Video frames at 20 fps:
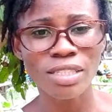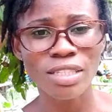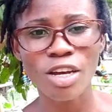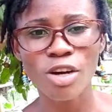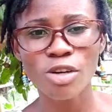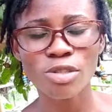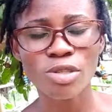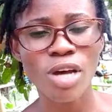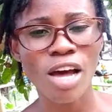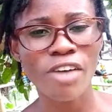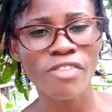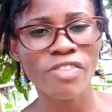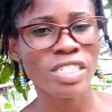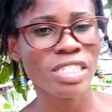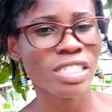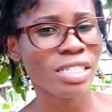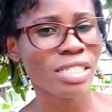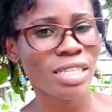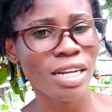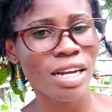they also have it,
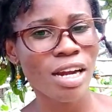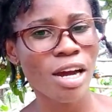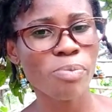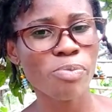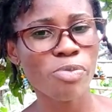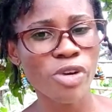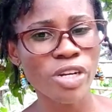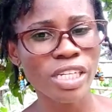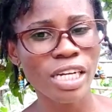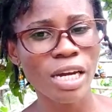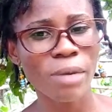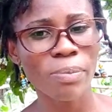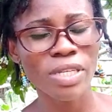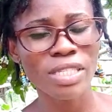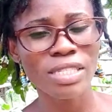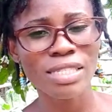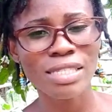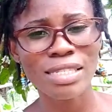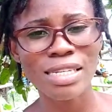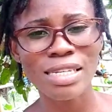just that our brain
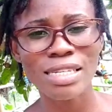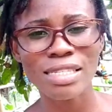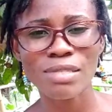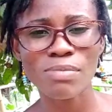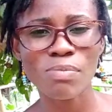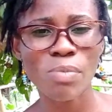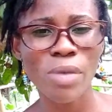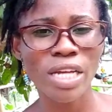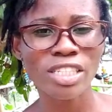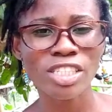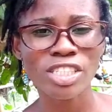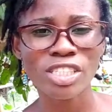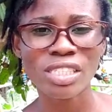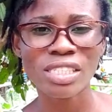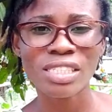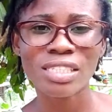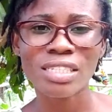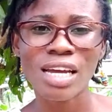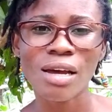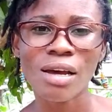capacity is
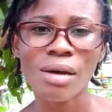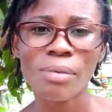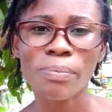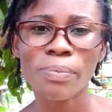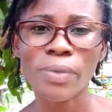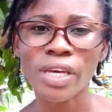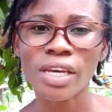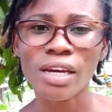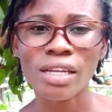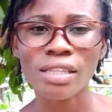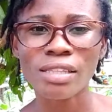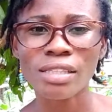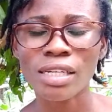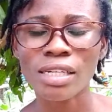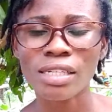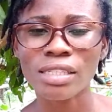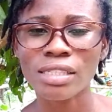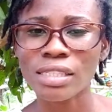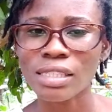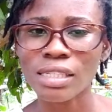much bigger
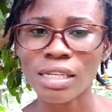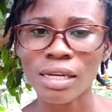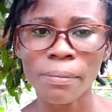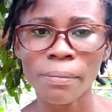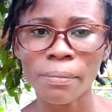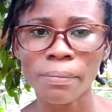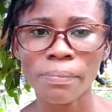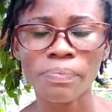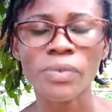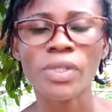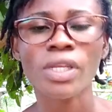than them.